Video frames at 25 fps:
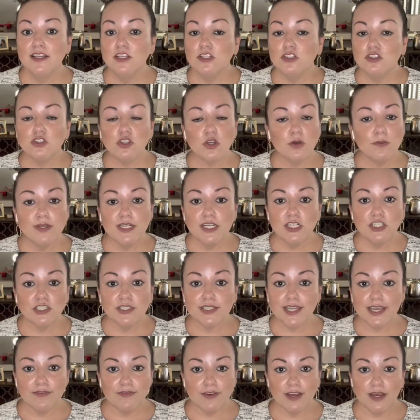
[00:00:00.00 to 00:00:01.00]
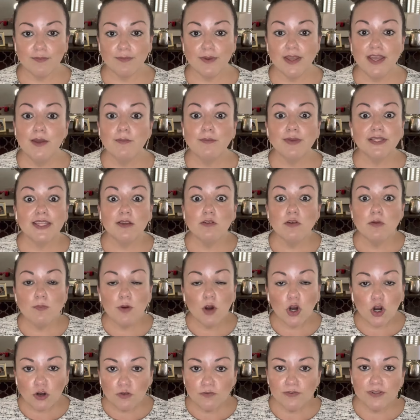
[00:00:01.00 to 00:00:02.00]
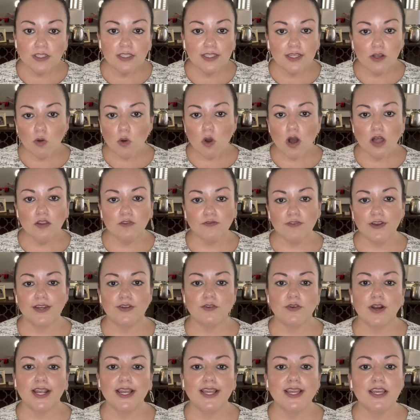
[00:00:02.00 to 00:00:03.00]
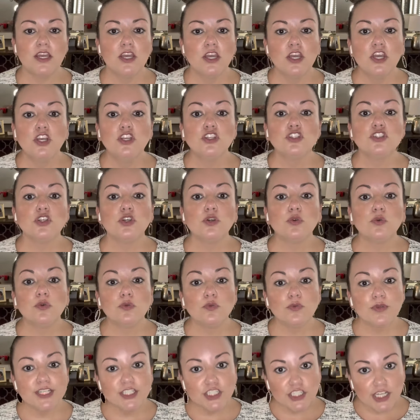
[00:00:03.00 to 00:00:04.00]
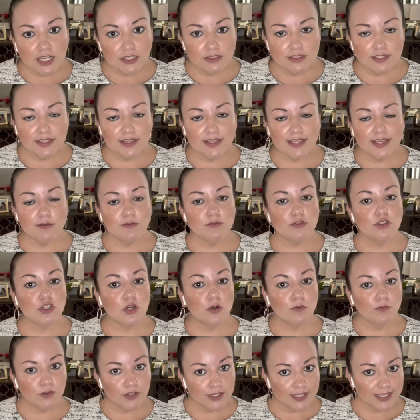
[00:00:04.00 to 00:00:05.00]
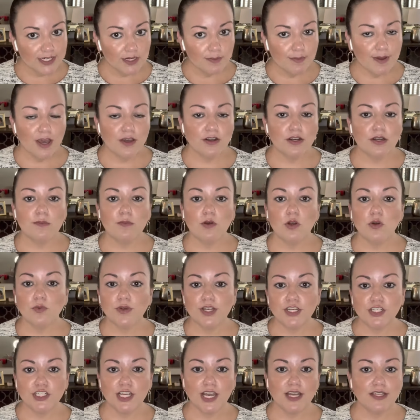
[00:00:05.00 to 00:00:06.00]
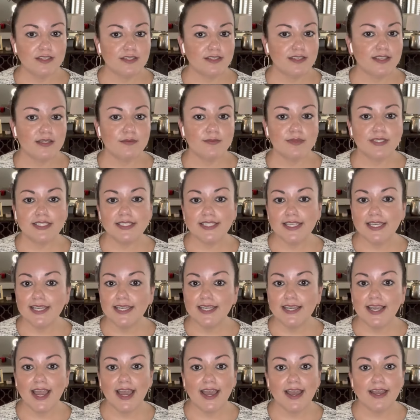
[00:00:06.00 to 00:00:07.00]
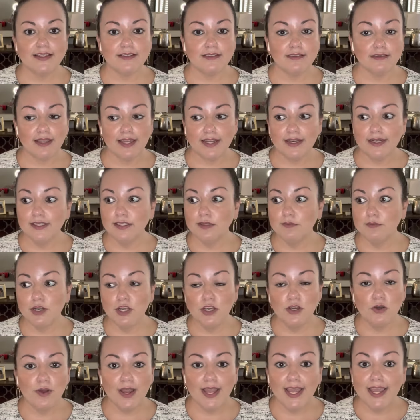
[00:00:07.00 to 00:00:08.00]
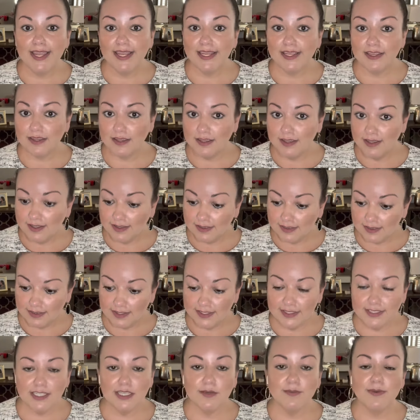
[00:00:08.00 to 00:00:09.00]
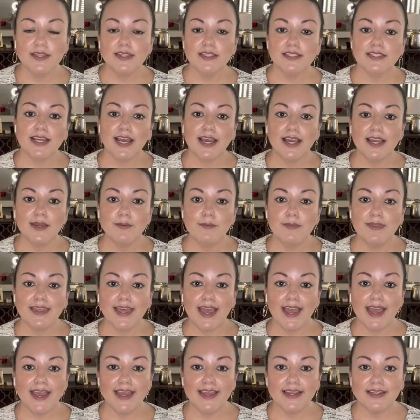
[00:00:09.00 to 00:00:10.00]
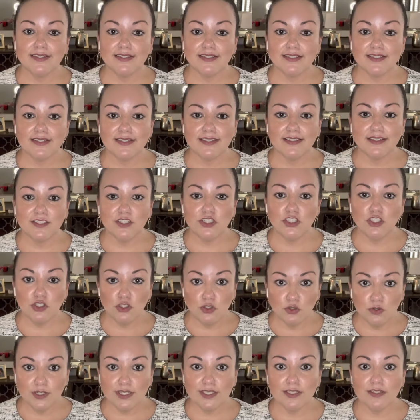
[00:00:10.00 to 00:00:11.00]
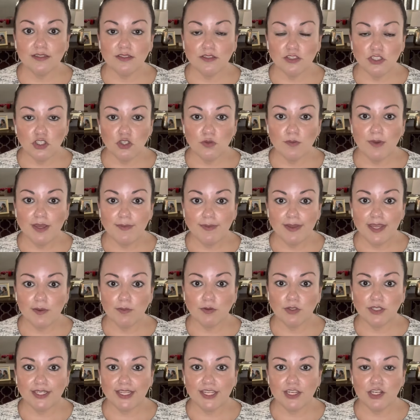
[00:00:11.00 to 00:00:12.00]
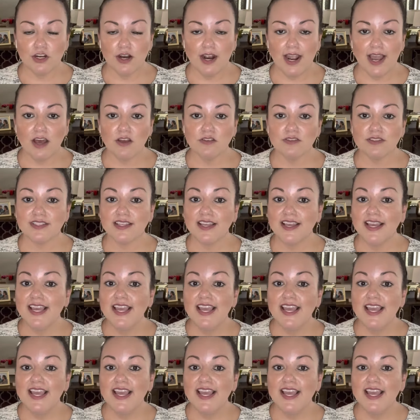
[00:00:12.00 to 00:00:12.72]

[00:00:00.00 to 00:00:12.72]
So many just gave up, but they were perfectly qualified, right? So reach out to them. Don't forget about them. Reach out to them, see, letting them know, hey, this could be the time that you may be able to get your house.